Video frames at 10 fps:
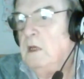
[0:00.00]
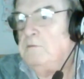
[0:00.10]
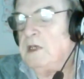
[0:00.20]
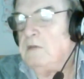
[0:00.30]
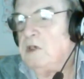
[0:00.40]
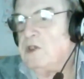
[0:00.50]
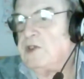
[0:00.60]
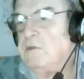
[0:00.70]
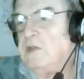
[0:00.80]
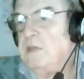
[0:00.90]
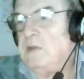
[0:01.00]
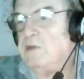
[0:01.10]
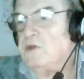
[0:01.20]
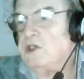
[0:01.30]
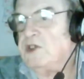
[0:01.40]
but I've got so many
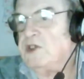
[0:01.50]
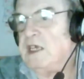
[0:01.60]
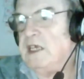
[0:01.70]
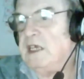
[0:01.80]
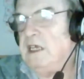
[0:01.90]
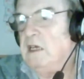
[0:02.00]
people to see,